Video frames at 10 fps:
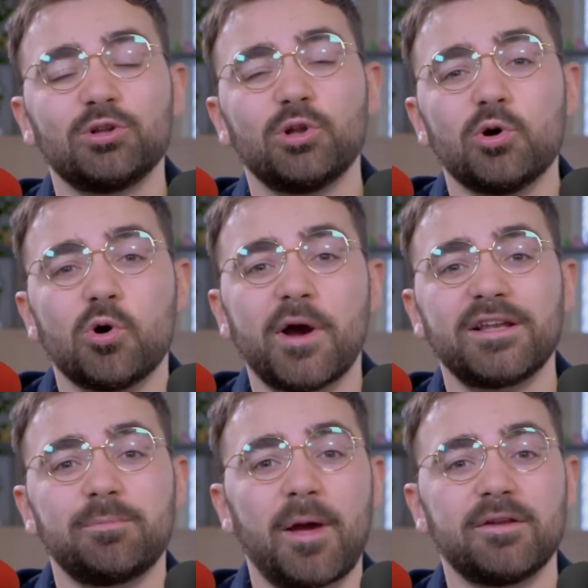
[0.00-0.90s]
local
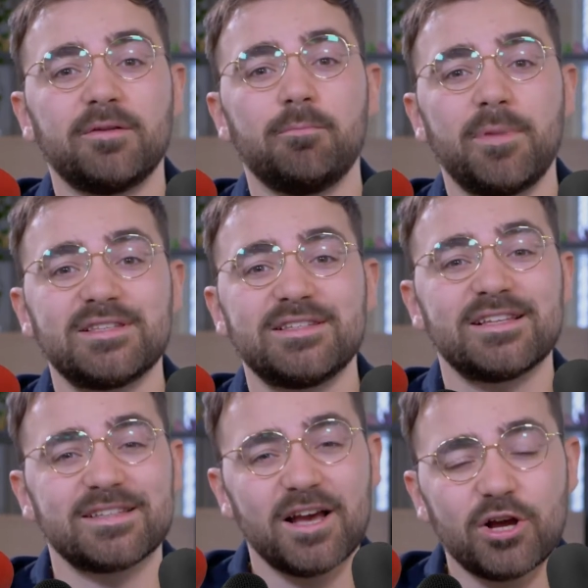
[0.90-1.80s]
independent business